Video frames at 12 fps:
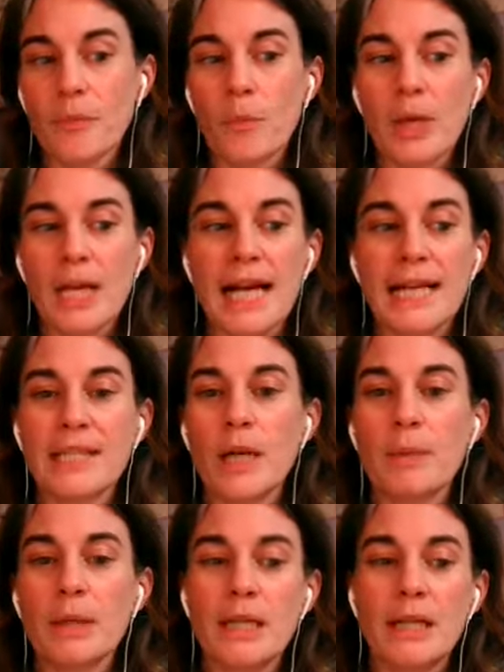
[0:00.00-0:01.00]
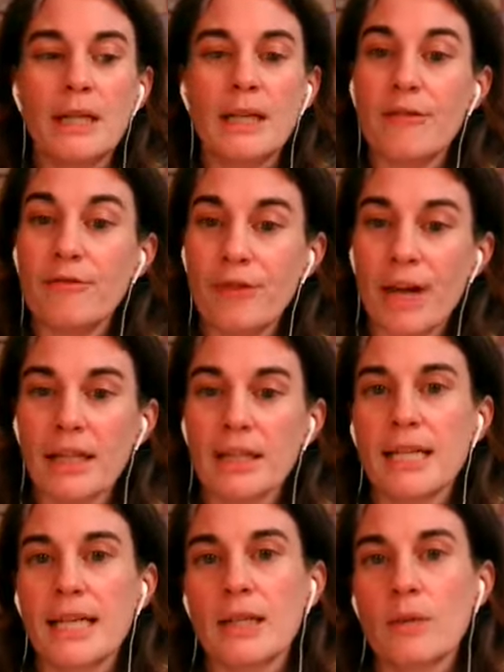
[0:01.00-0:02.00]
We end up
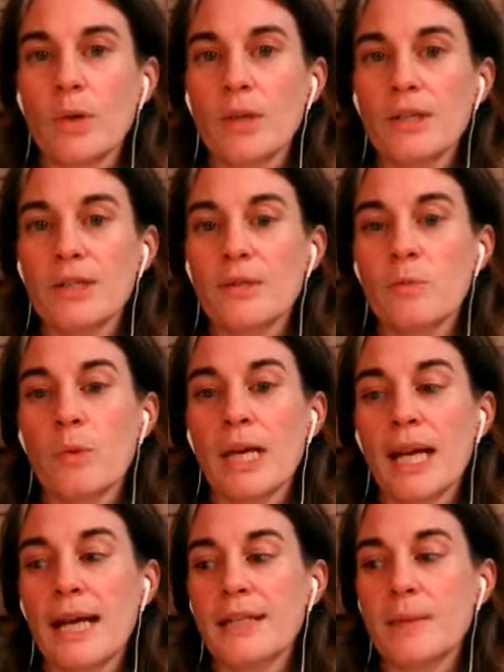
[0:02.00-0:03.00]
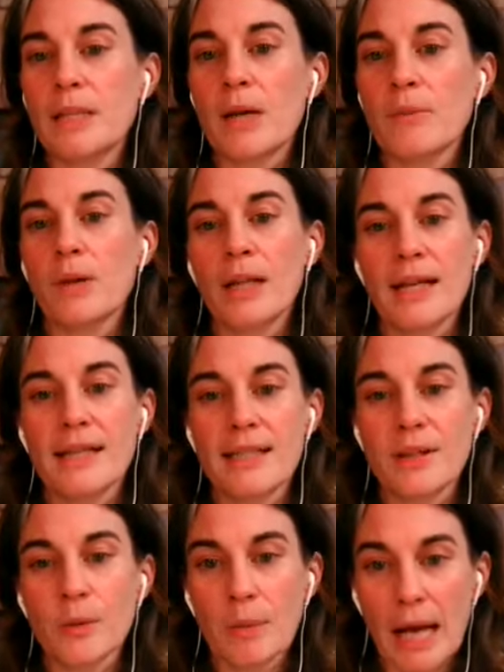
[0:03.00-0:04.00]
invalidating words. We end up not
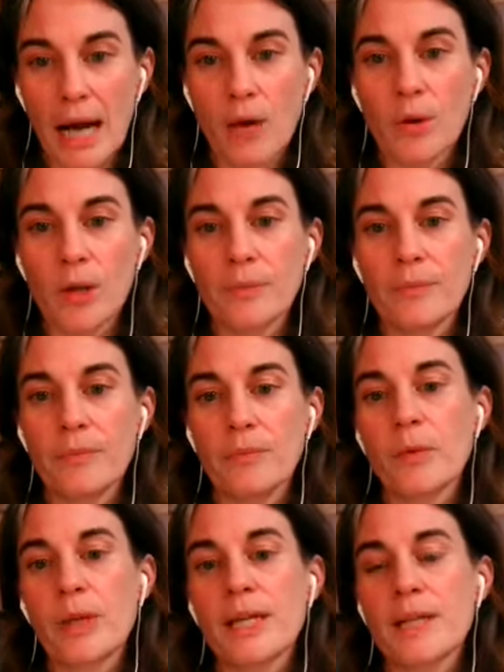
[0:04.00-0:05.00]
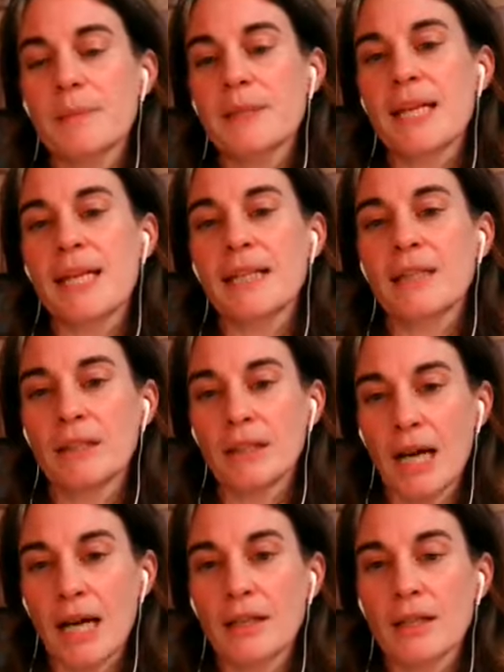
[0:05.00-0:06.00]
realizing their power. We end up saying a
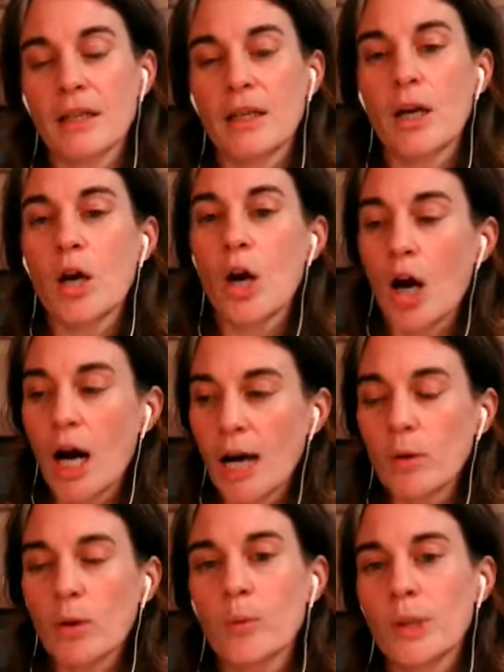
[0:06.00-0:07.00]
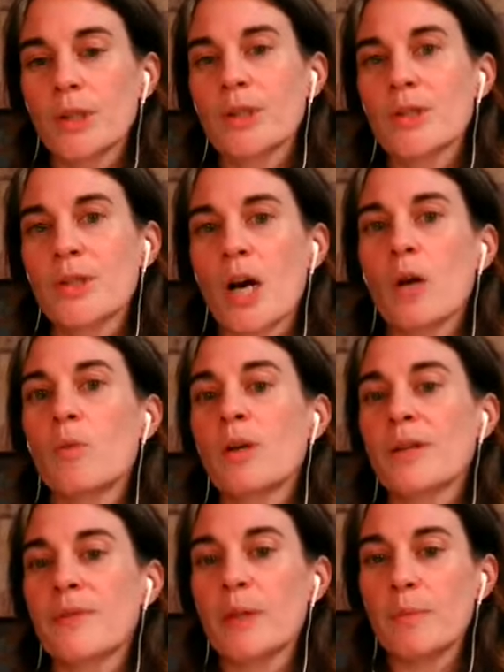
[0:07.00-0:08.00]
lot. Our words are
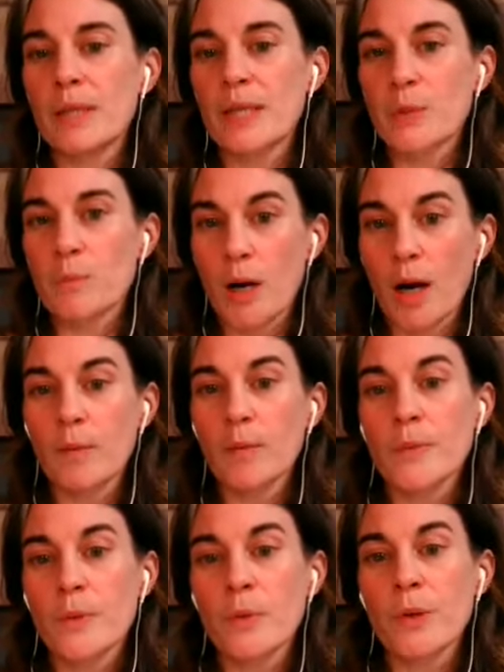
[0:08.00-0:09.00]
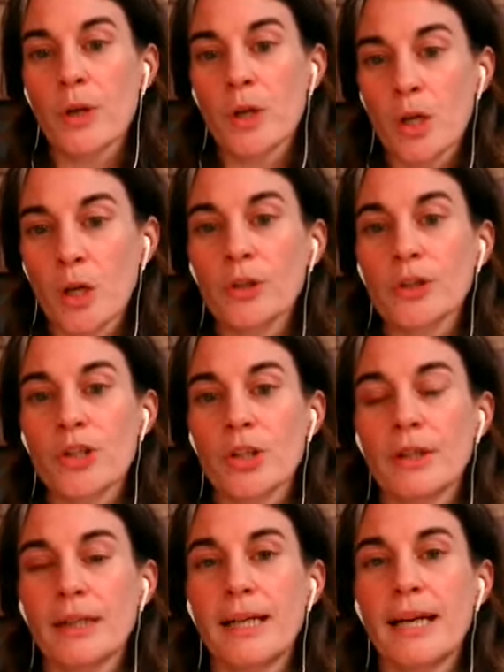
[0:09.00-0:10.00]
one of the biggest problems with our culture,
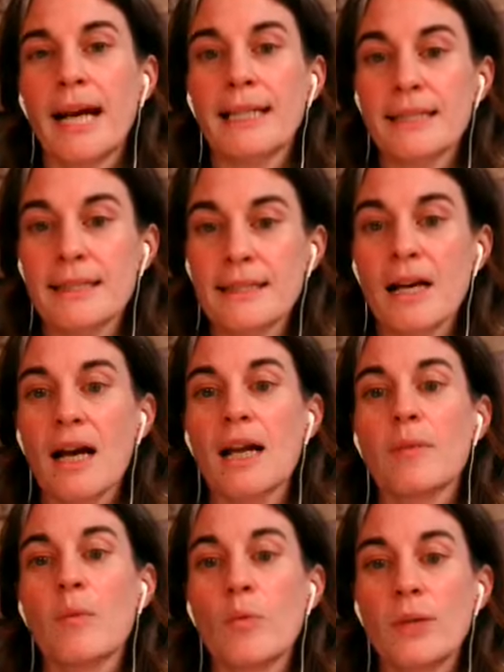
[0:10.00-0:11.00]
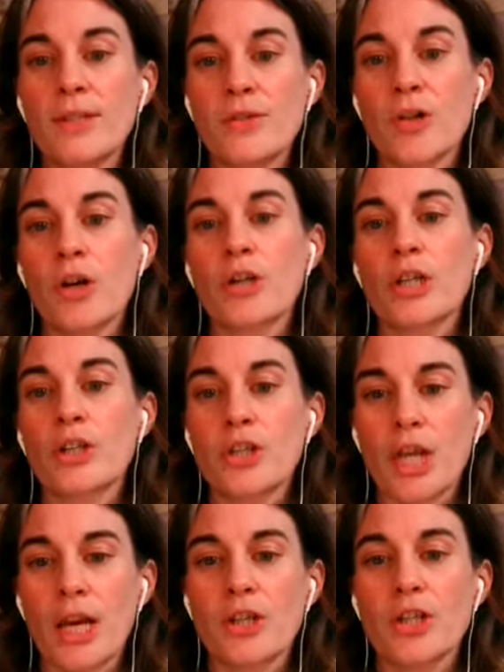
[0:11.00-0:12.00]
and it's time we start
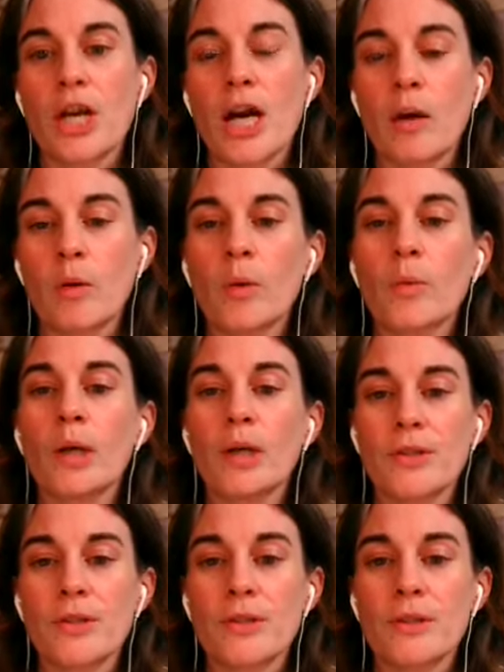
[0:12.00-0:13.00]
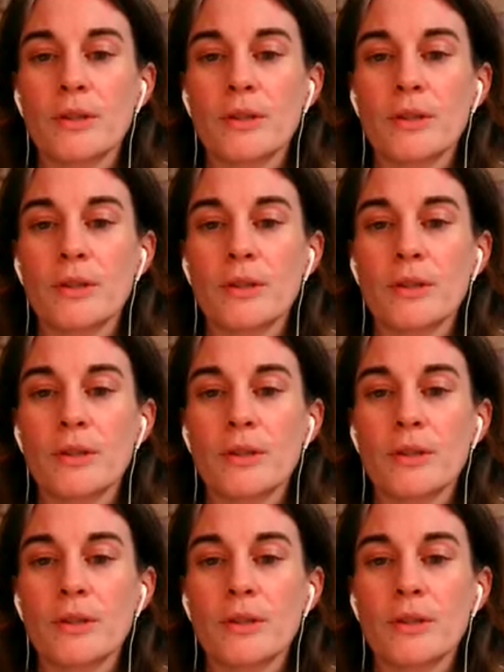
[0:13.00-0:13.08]
changing our words.